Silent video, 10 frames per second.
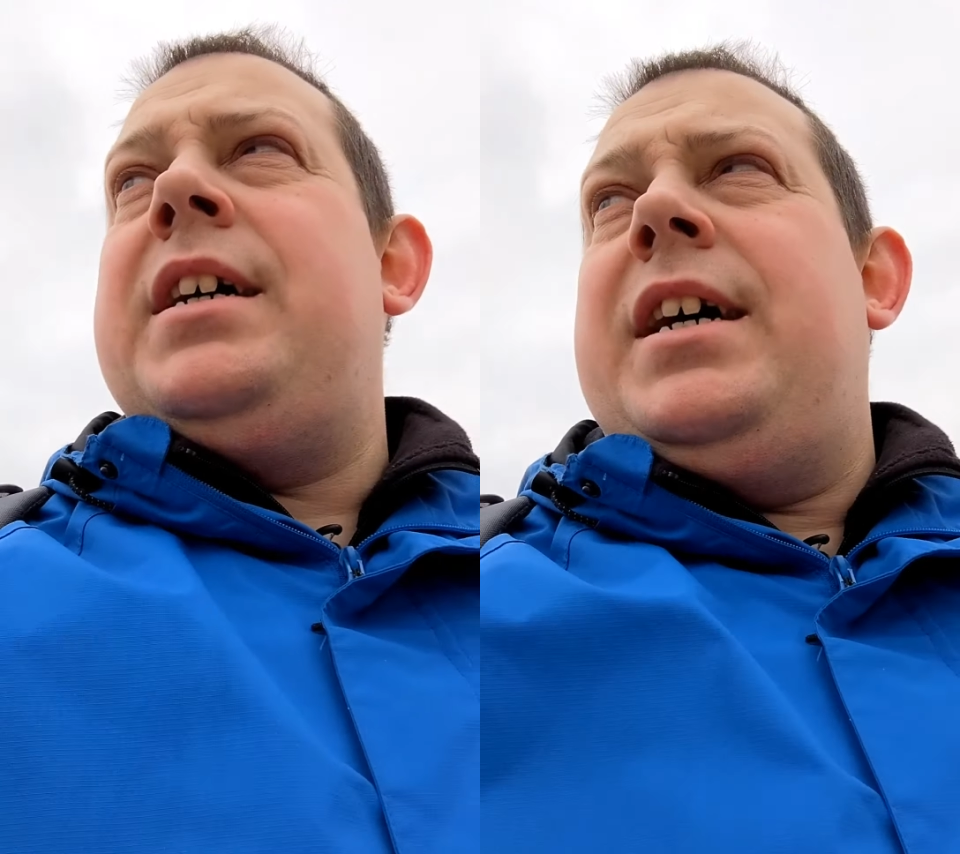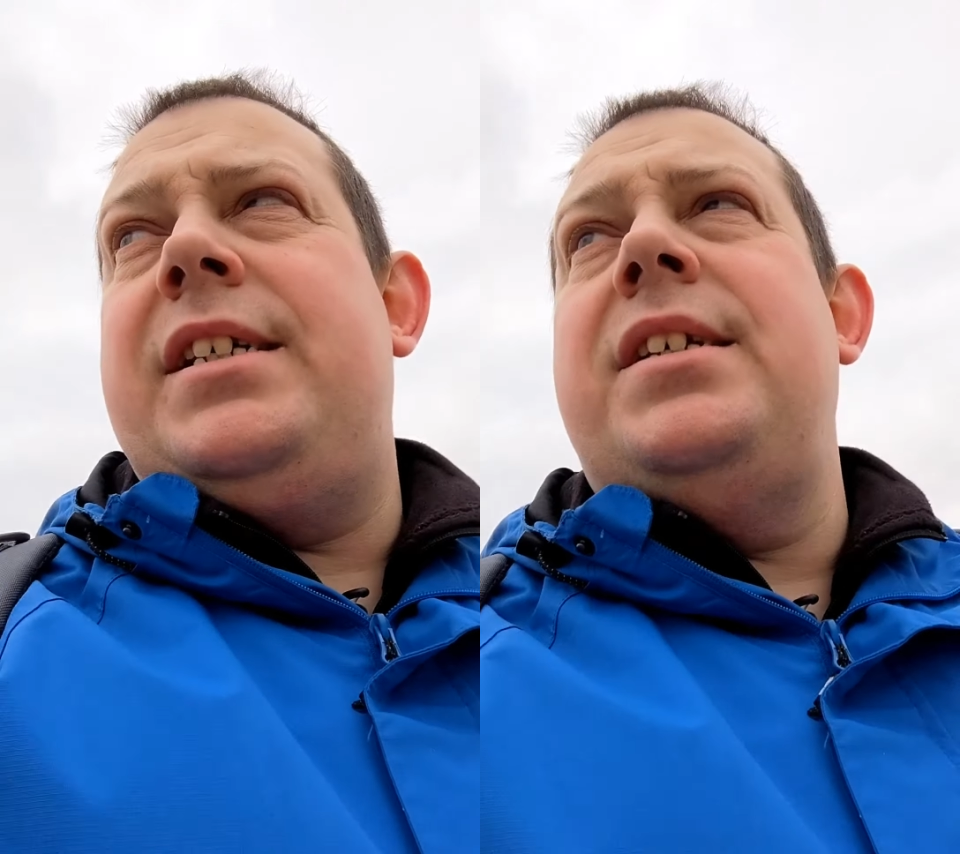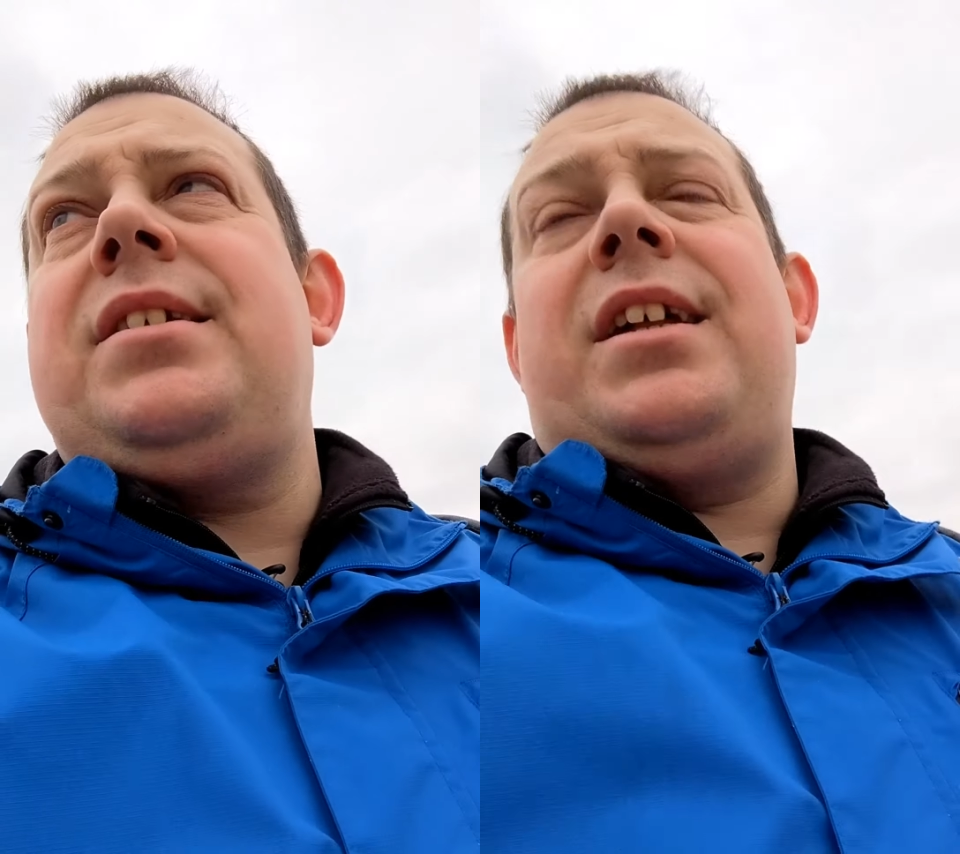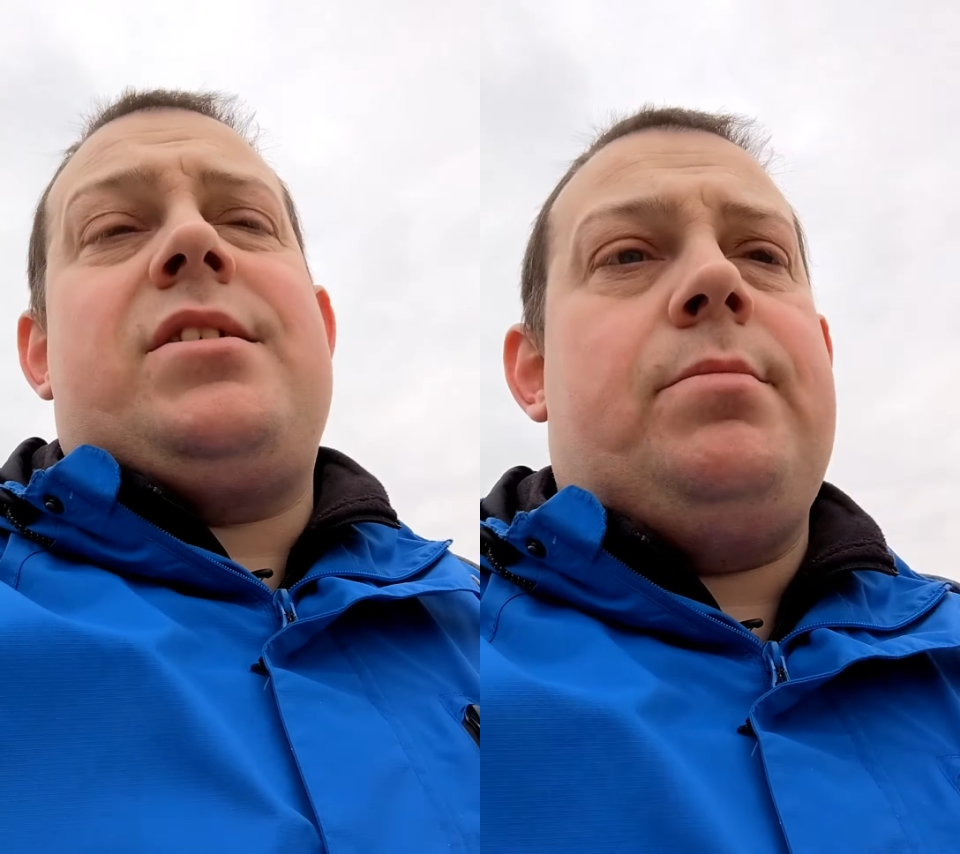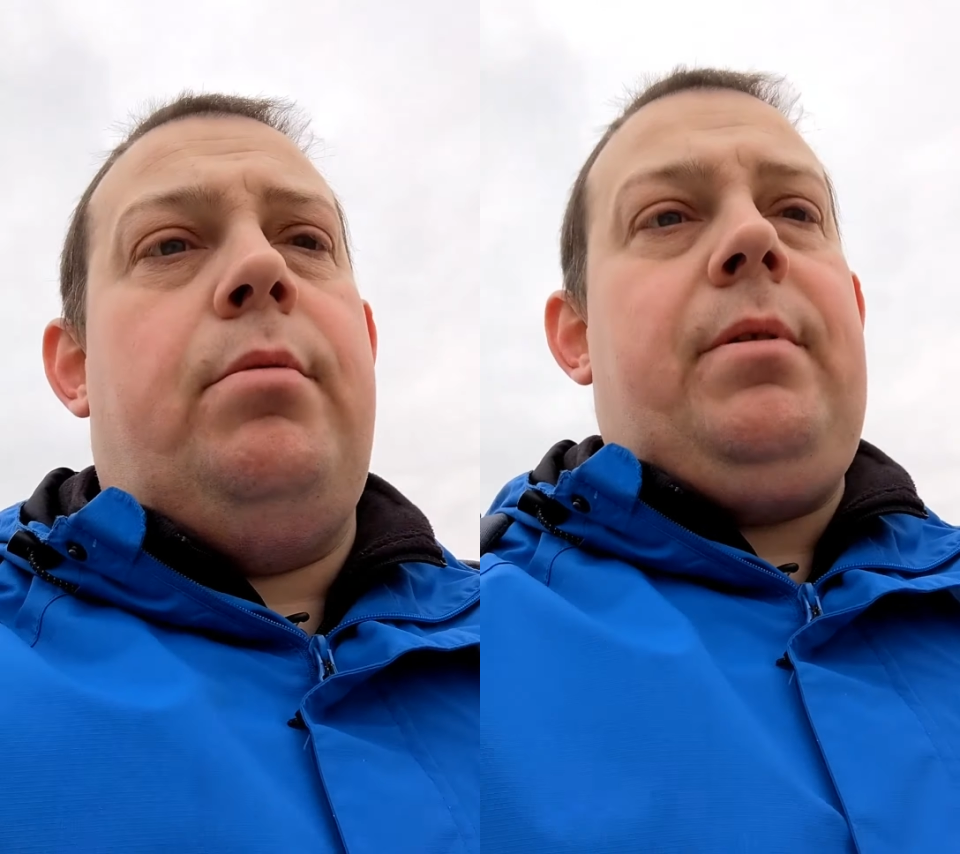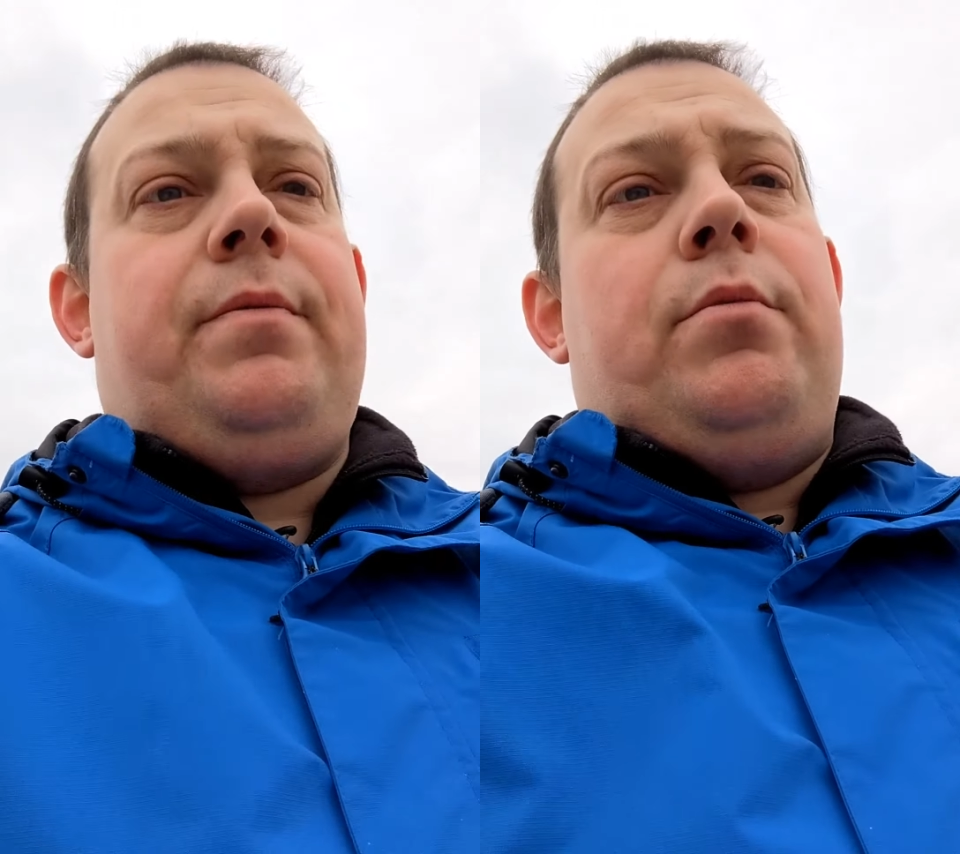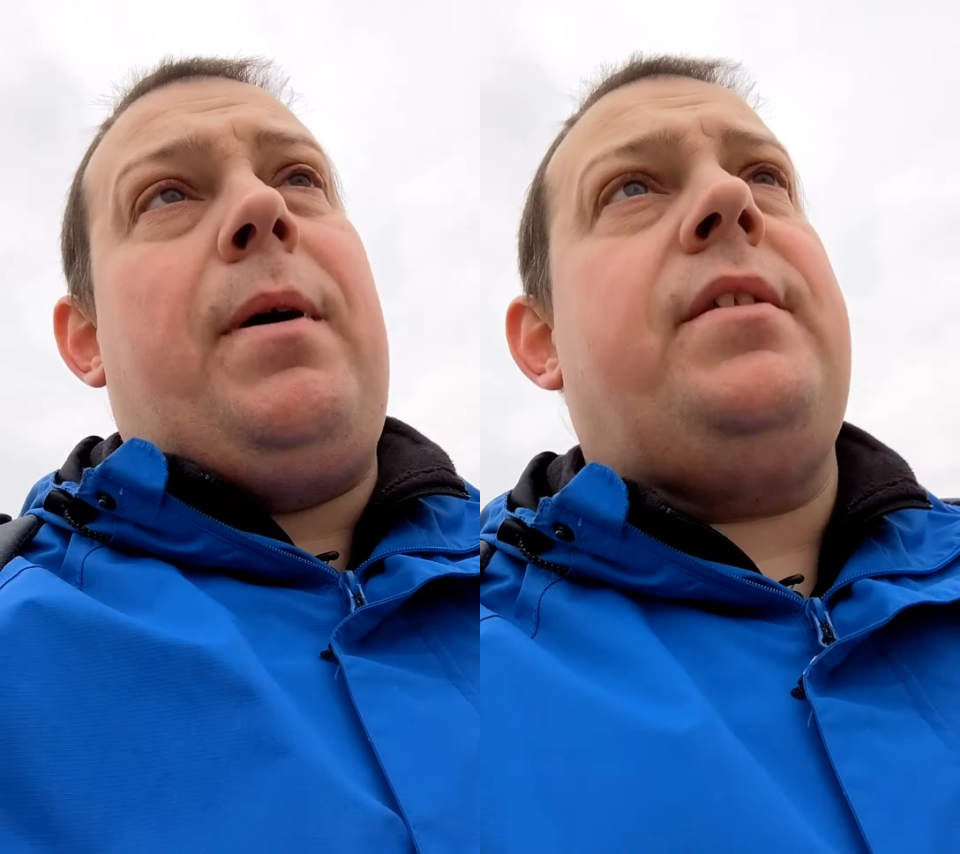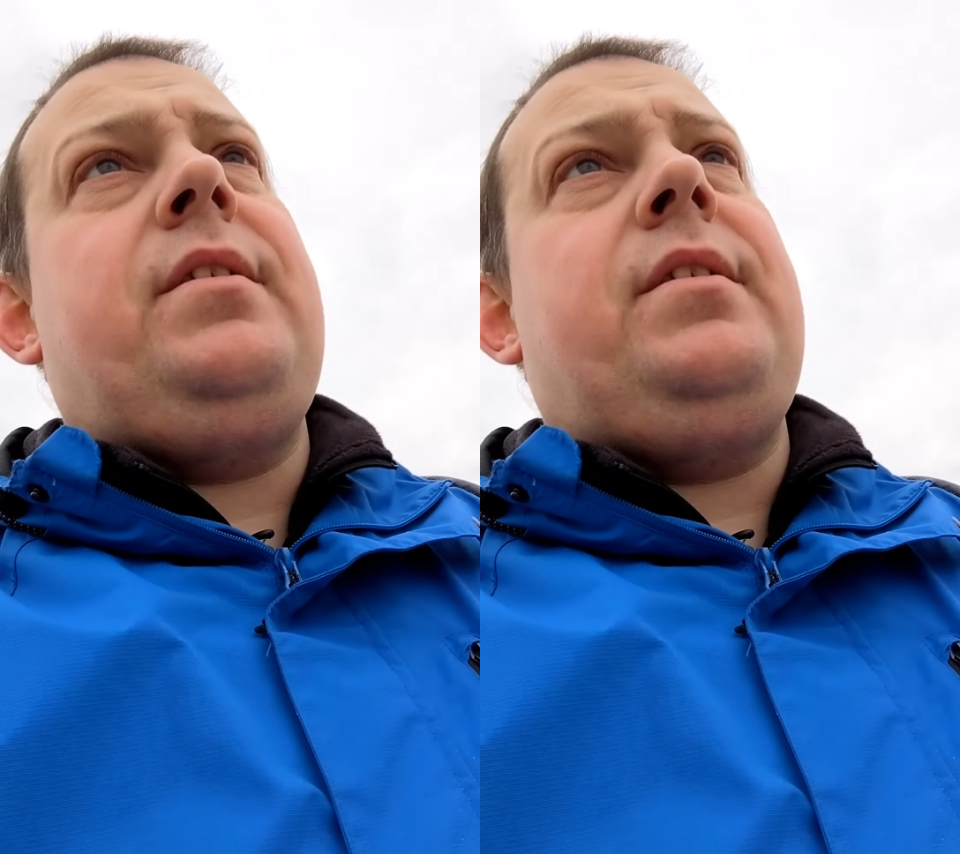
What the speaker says: It is classed as a public footpath